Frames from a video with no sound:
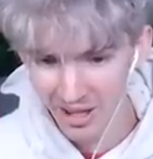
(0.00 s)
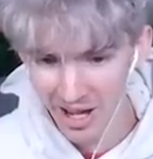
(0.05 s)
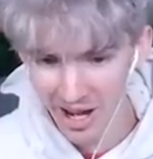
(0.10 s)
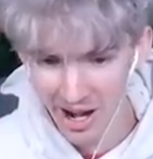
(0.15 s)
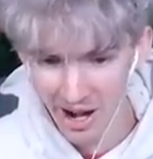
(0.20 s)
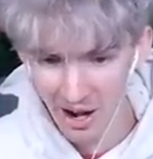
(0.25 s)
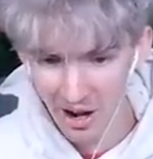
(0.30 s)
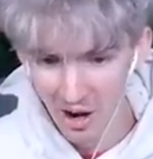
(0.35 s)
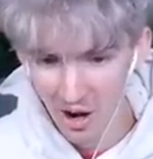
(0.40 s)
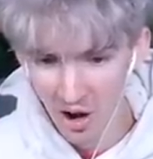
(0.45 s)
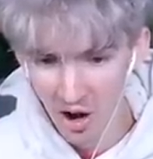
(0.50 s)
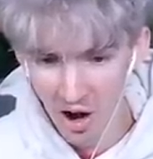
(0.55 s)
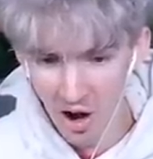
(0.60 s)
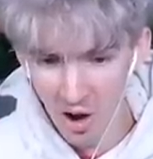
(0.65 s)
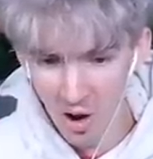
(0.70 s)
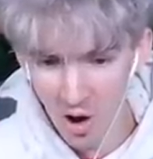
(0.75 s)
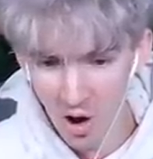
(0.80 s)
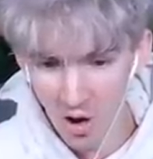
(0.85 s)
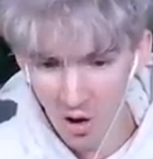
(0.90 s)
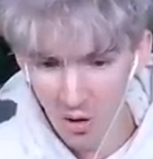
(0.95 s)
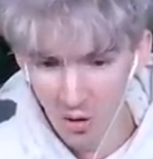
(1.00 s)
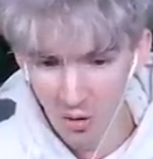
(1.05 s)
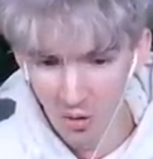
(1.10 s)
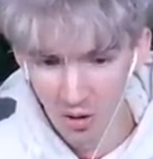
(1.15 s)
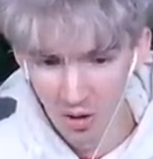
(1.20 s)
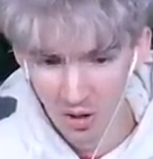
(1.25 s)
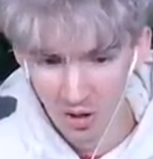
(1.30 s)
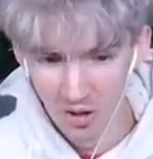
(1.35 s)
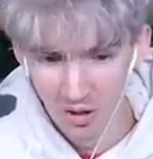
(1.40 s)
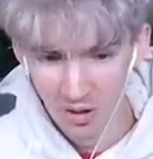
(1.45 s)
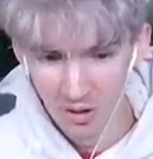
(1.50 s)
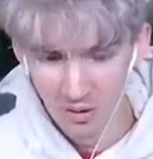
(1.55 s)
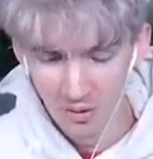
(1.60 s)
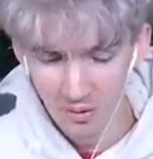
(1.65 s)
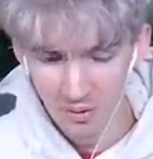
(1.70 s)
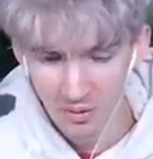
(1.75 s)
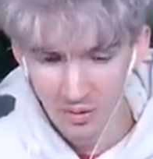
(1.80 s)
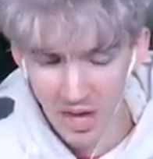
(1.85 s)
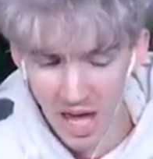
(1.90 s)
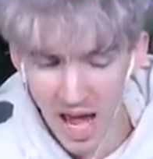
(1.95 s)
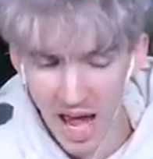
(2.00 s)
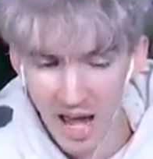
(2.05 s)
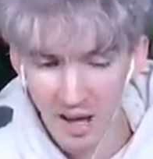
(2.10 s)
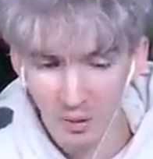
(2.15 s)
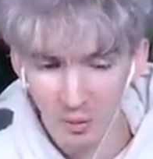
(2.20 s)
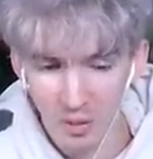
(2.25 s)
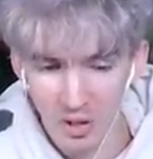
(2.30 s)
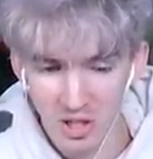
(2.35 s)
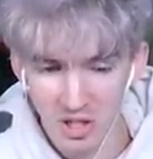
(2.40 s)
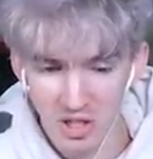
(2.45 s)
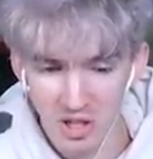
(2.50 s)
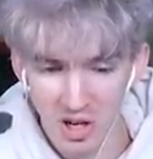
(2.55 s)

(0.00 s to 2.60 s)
there. Oh, that was